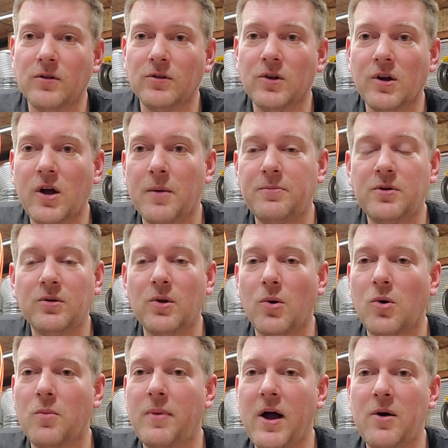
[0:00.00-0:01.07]
Look up your
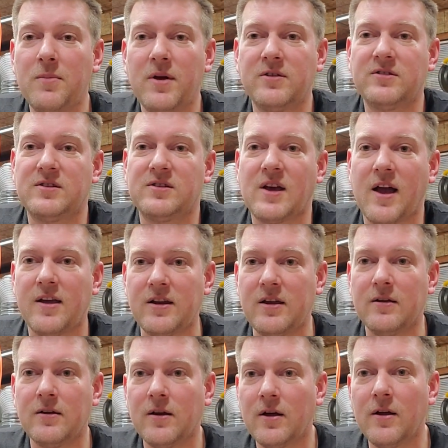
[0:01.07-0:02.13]
local biomed society.
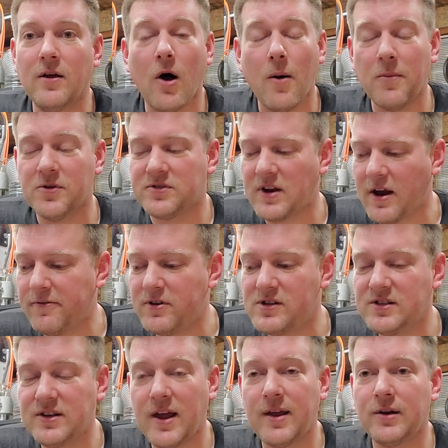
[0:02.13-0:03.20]
Almost every
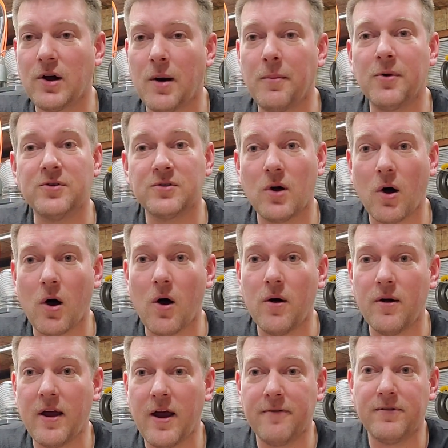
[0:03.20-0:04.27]
state, almost
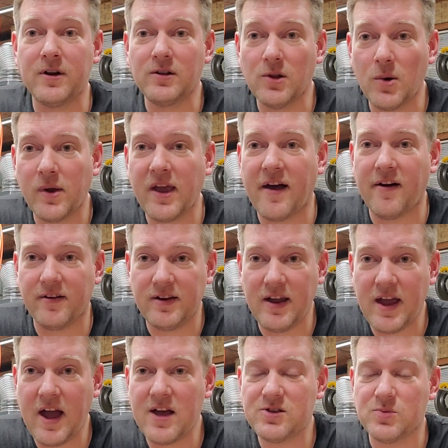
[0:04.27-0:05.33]
every locality
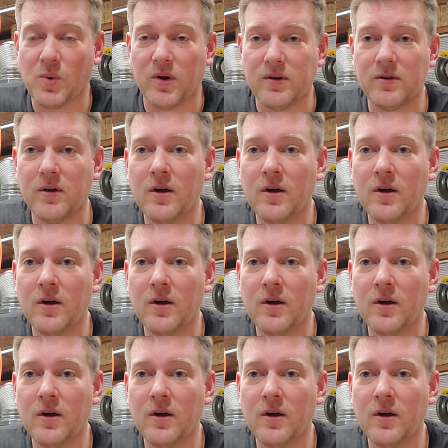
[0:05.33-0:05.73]
has one.